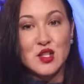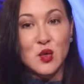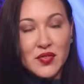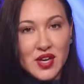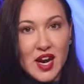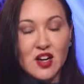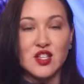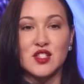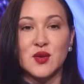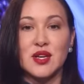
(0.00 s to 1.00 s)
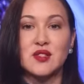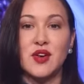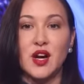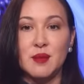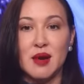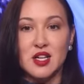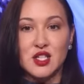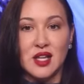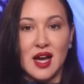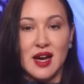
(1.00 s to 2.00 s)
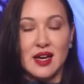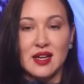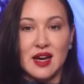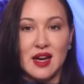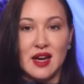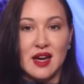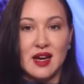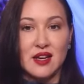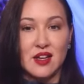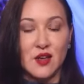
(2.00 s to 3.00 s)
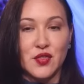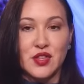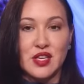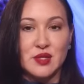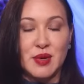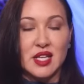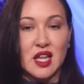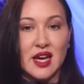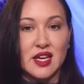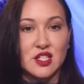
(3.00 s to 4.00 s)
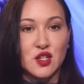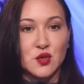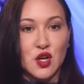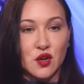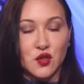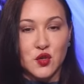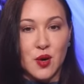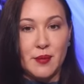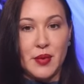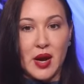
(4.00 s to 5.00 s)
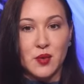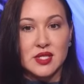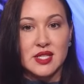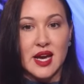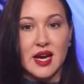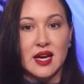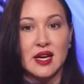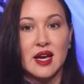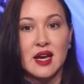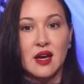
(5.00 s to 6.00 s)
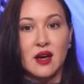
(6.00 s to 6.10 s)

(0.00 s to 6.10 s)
he's quite the character. So he's very much like a, you know, he's being likened to Donald Trump. I would say